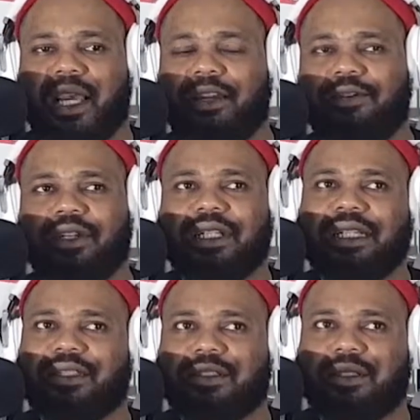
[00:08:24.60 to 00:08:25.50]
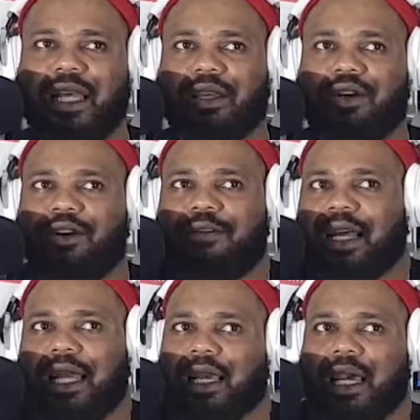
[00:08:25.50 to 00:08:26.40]
any video that's like
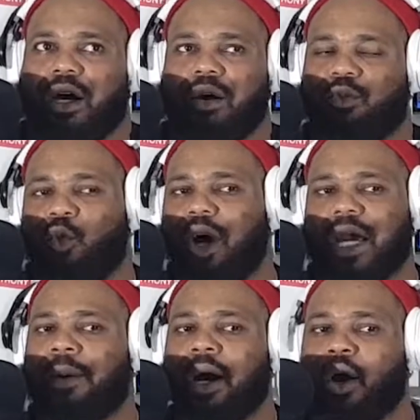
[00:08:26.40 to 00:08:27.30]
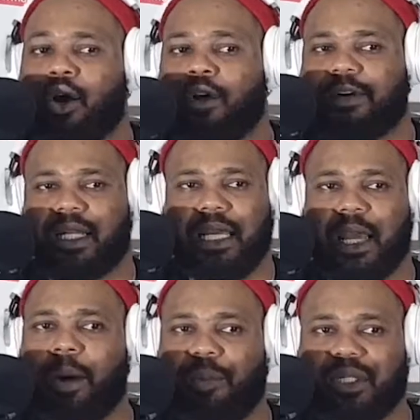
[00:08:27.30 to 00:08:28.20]
over like up 1 hour or over,
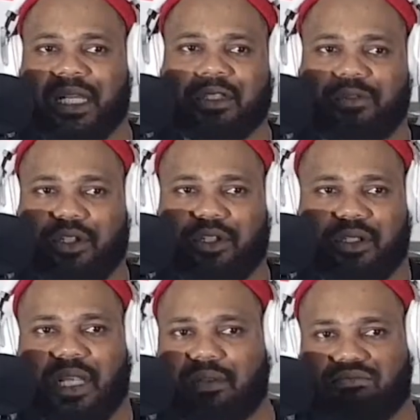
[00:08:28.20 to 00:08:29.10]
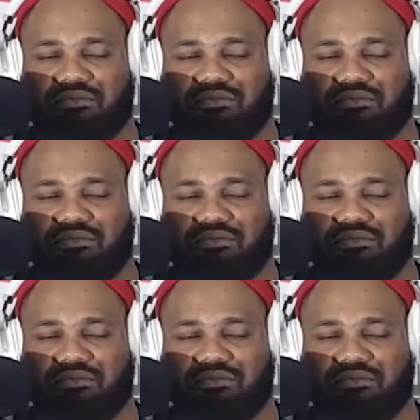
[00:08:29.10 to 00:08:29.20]
like our podcast videos, like